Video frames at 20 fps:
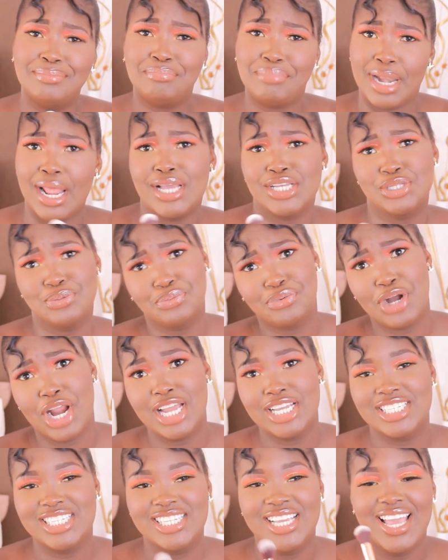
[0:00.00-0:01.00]
blush
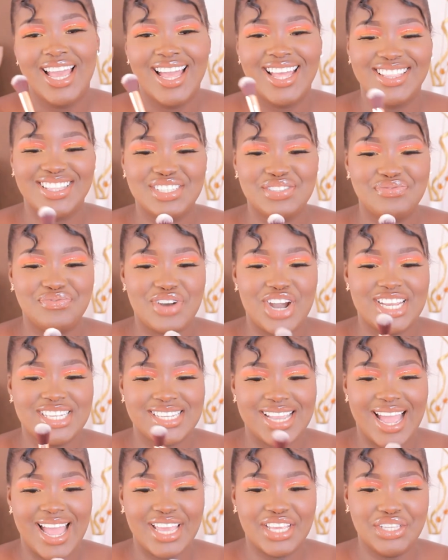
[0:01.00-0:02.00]
brush, this brush
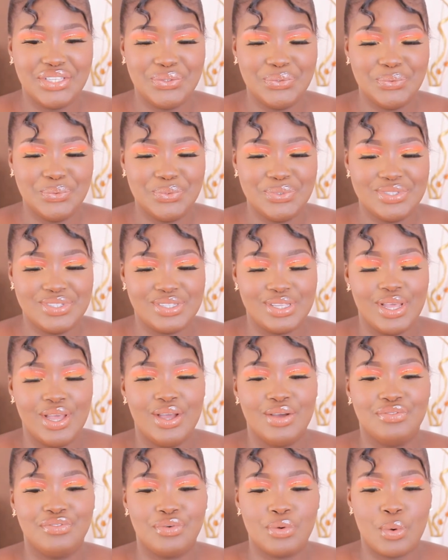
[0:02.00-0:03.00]
I use
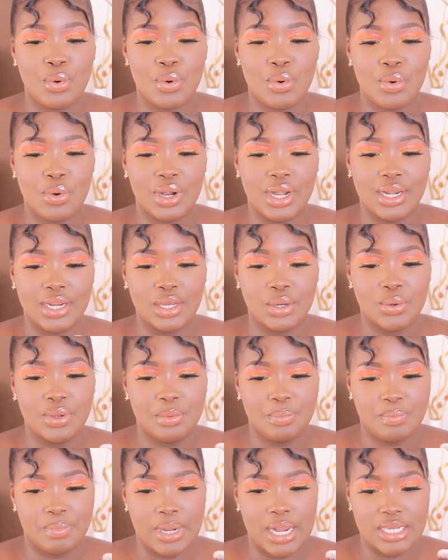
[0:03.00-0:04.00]
for
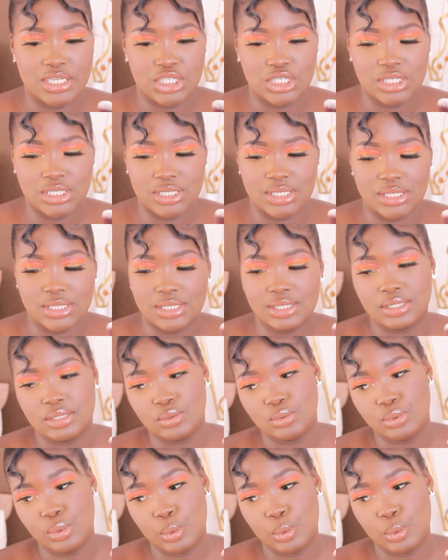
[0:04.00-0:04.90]
liquid blushes,